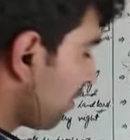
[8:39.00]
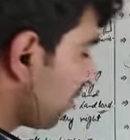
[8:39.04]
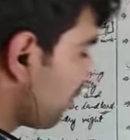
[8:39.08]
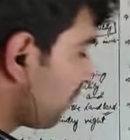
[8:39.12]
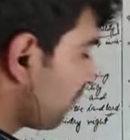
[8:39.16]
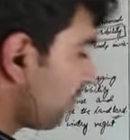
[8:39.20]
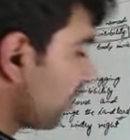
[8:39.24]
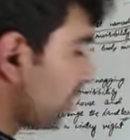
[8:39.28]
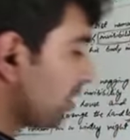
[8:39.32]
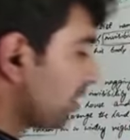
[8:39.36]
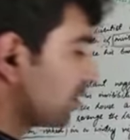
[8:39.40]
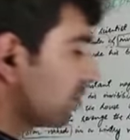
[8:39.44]

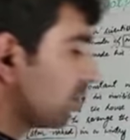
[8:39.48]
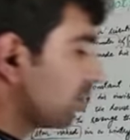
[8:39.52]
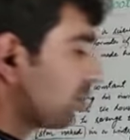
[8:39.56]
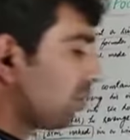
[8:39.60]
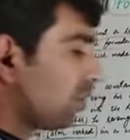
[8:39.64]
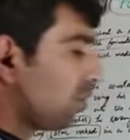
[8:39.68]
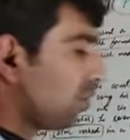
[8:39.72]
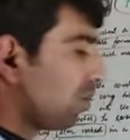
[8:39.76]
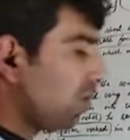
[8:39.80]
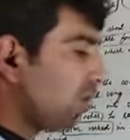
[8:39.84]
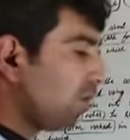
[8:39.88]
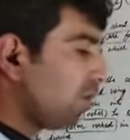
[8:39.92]
father
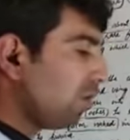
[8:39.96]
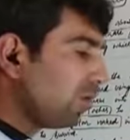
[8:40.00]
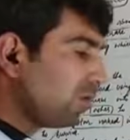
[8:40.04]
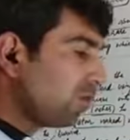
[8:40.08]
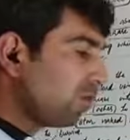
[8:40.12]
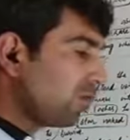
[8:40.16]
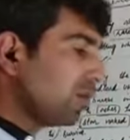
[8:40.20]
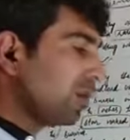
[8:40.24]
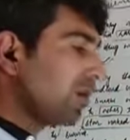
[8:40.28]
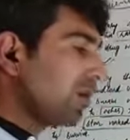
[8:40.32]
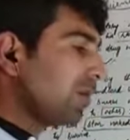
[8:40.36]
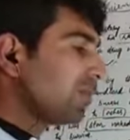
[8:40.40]

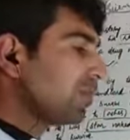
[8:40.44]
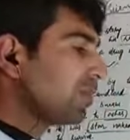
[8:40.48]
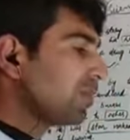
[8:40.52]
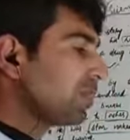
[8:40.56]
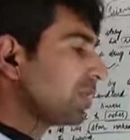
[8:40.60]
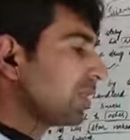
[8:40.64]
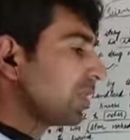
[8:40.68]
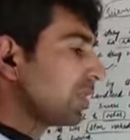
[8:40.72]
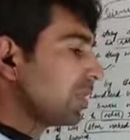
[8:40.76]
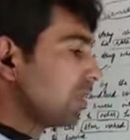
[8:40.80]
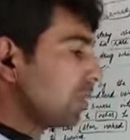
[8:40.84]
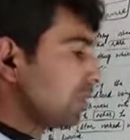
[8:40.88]
of
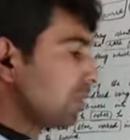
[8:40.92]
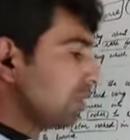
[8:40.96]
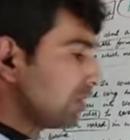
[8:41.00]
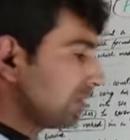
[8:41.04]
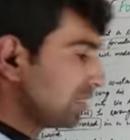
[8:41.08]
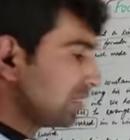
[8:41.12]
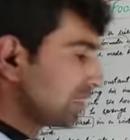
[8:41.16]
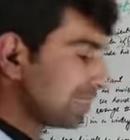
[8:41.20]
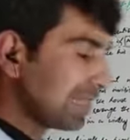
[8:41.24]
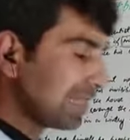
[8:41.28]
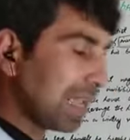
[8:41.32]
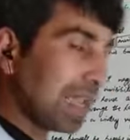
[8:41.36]

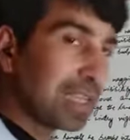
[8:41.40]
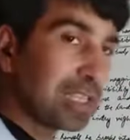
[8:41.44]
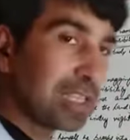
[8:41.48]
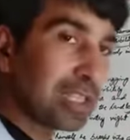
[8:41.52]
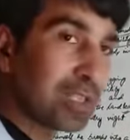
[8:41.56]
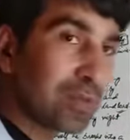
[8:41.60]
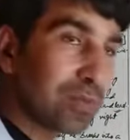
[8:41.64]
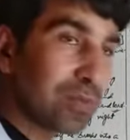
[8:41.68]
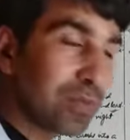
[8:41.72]
science